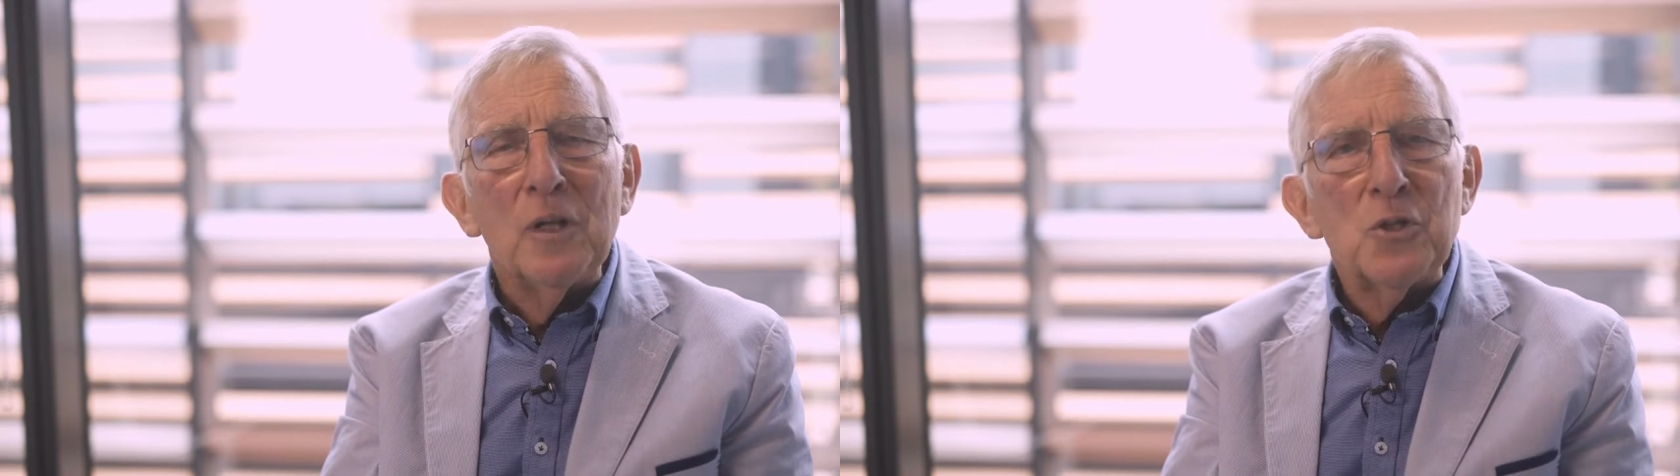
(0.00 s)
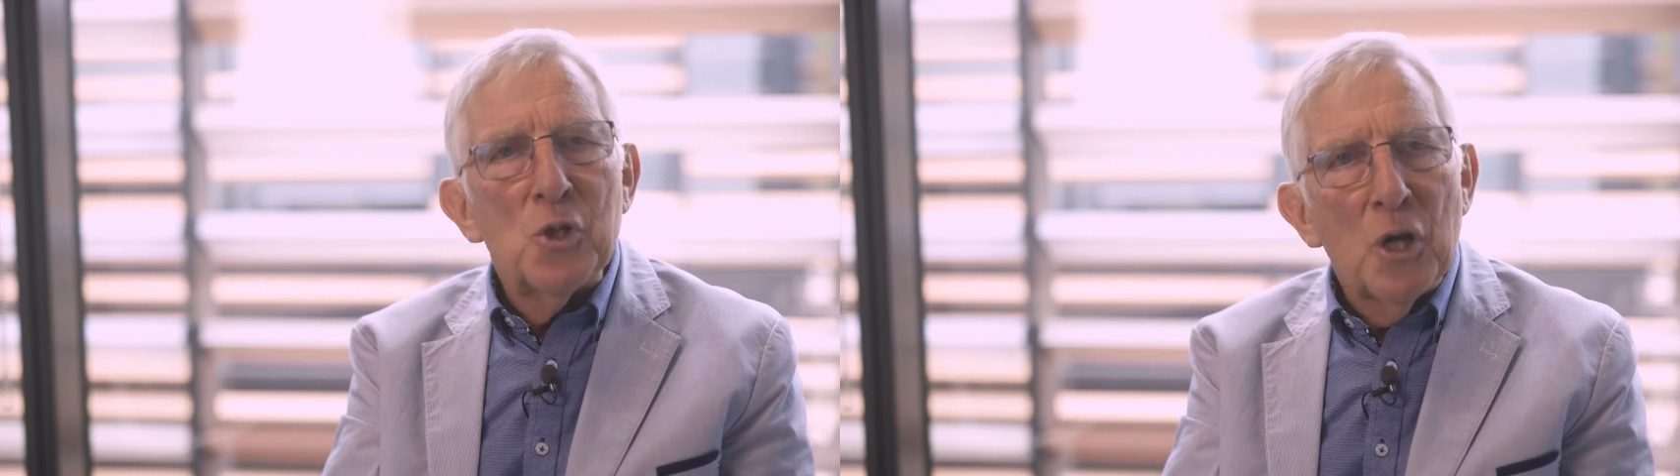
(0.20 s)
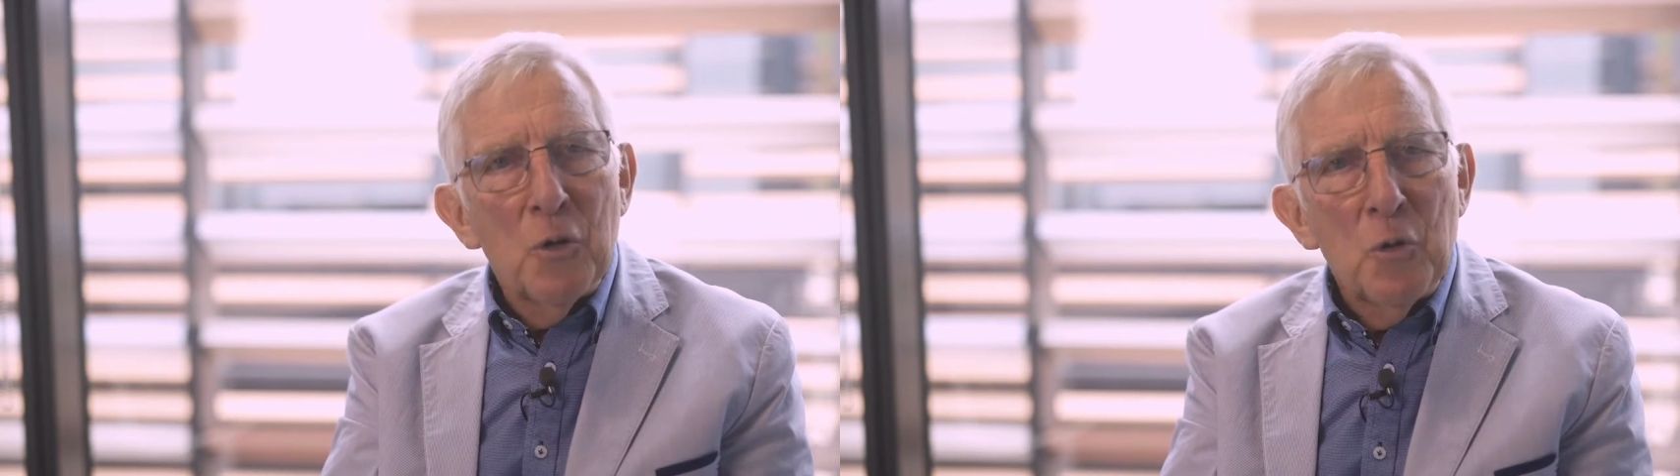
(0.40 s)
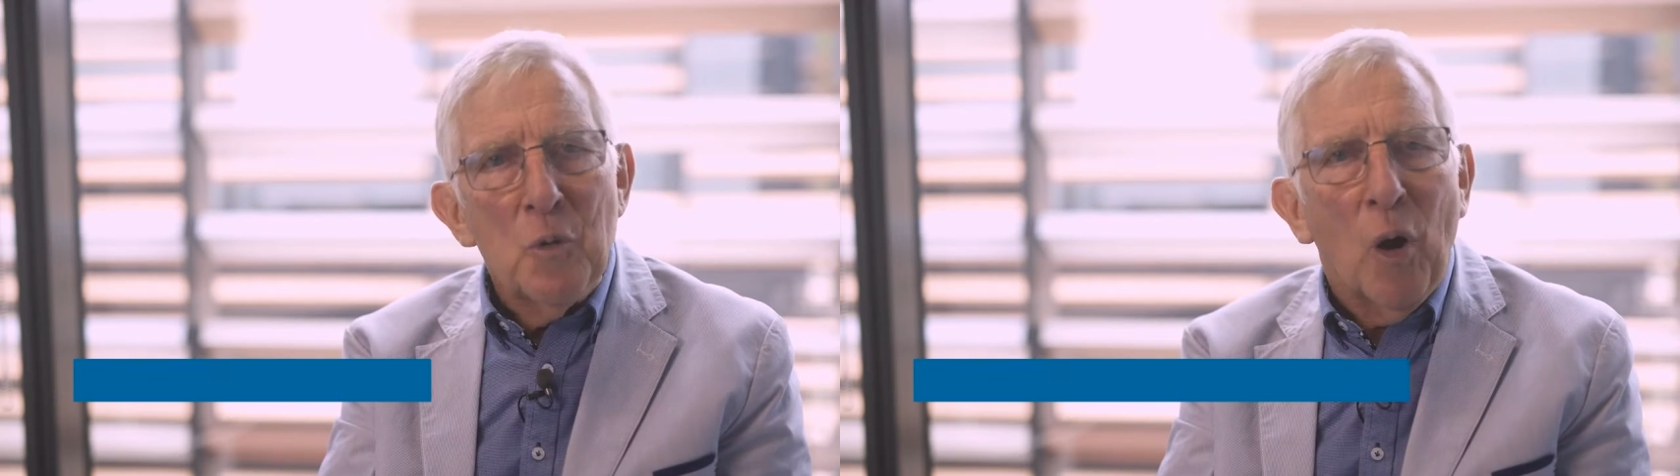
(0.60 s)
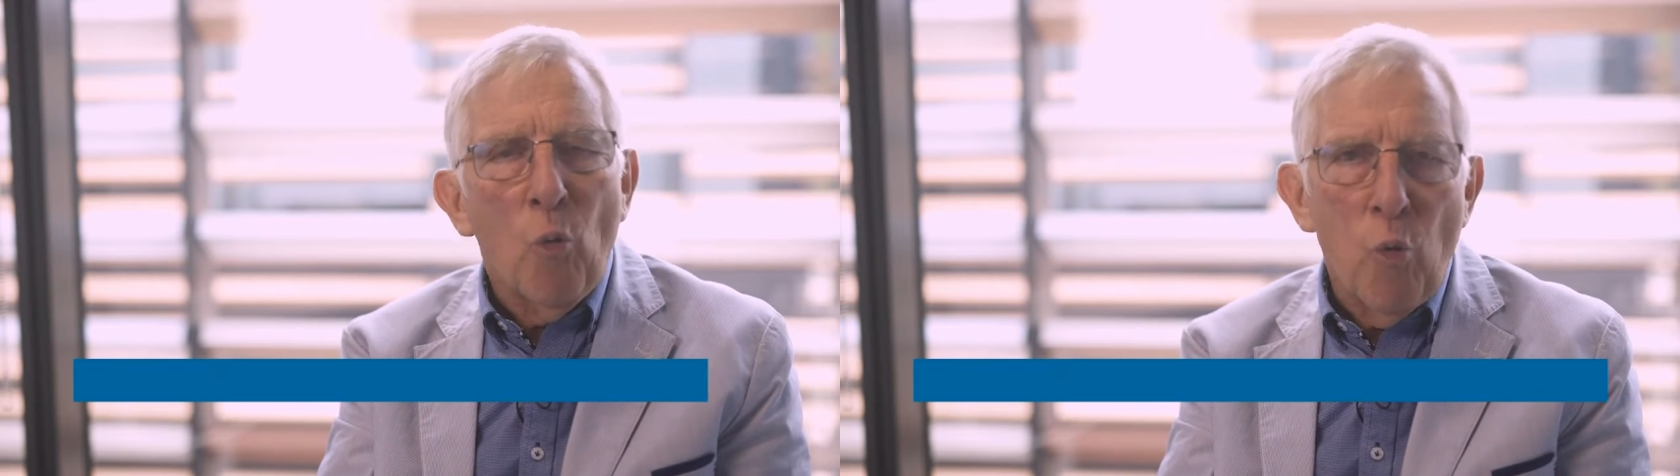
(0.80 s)
Well,
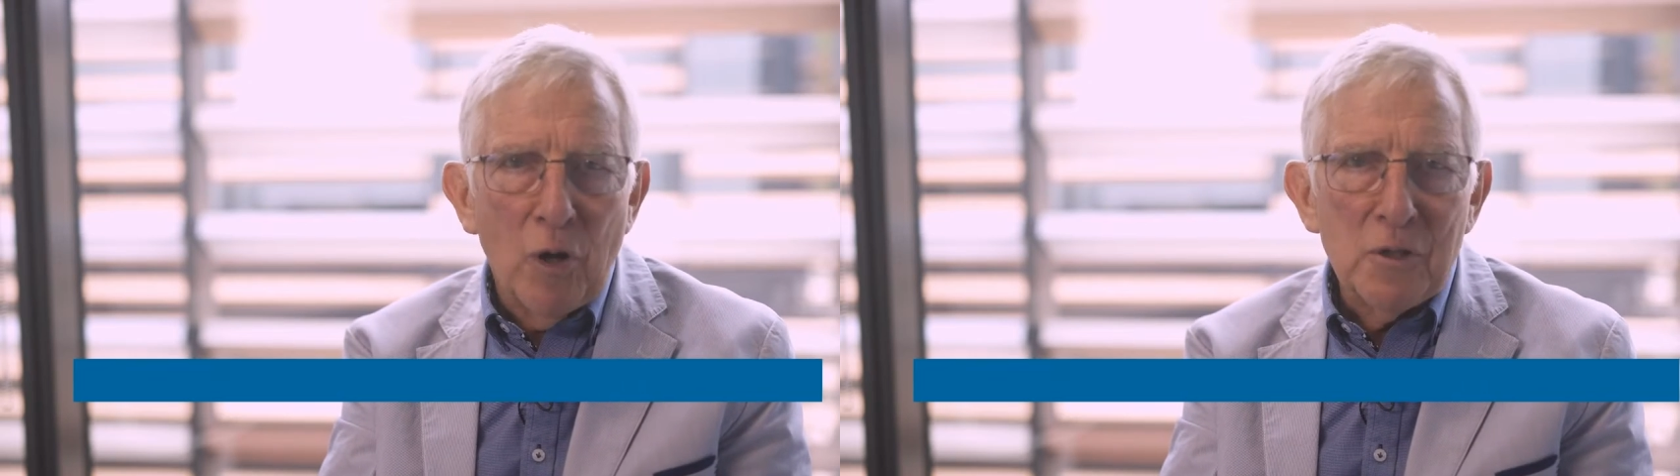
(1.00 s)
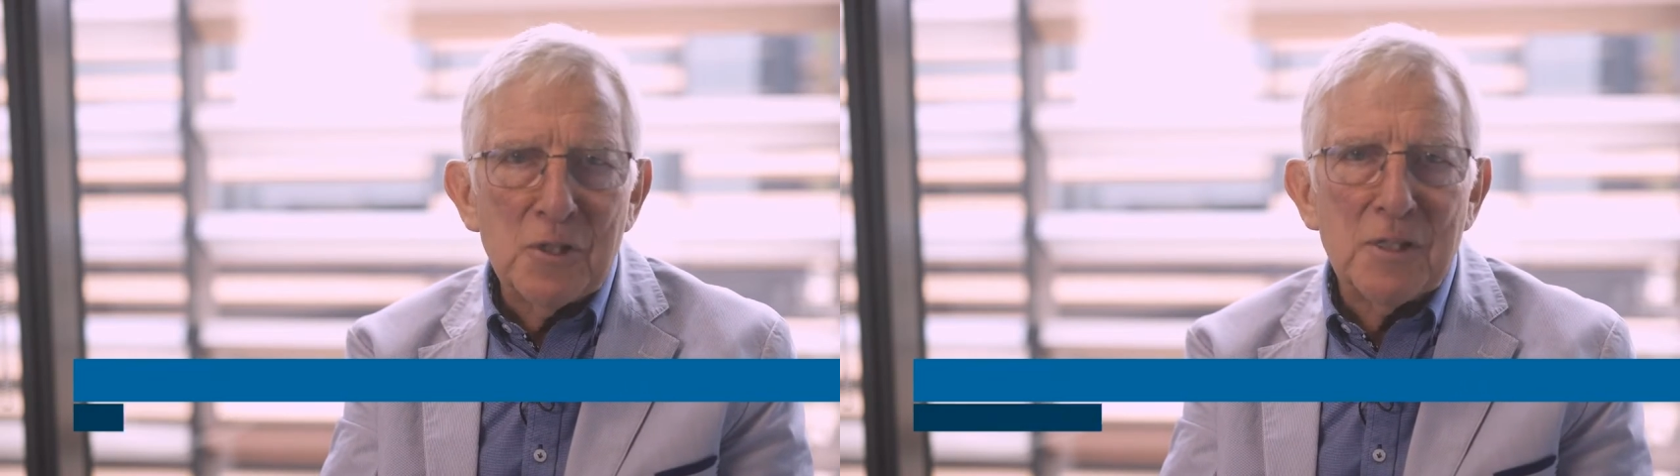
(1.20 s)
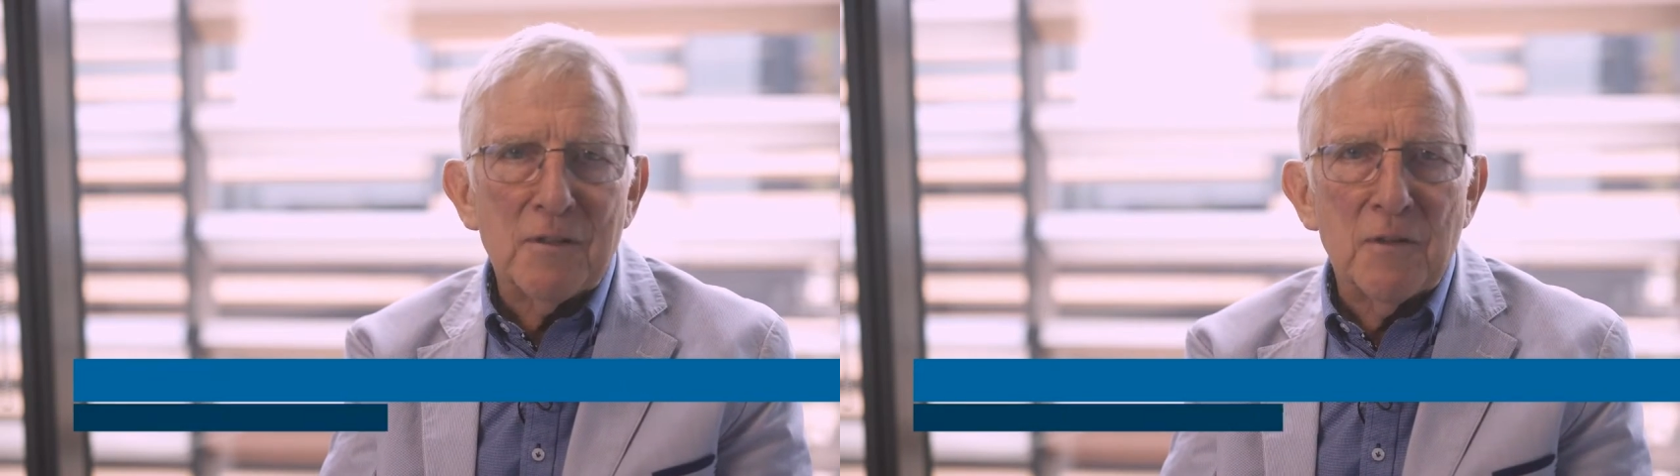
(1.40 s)
Joe was